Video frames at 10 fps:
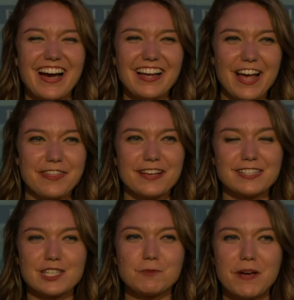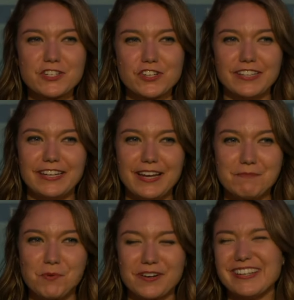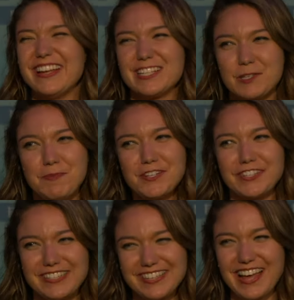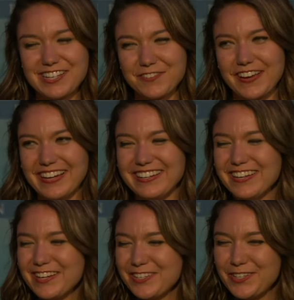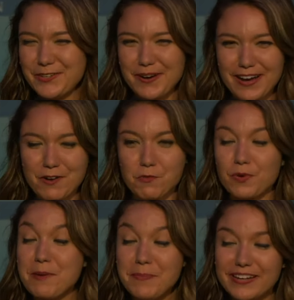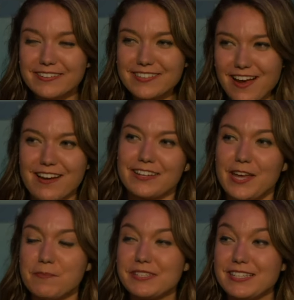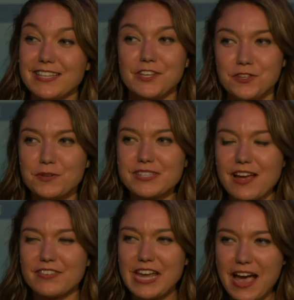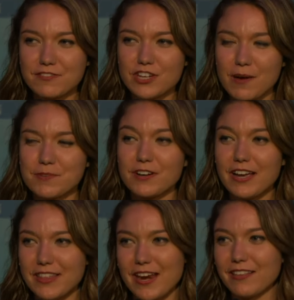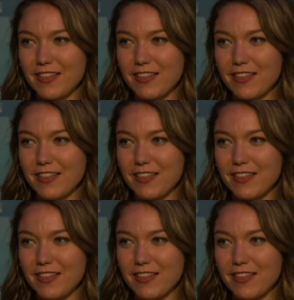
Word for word: I, I, think it's especially important and especially satisfying to uh, rebuild on campuses that used to have a YAF chapter and then it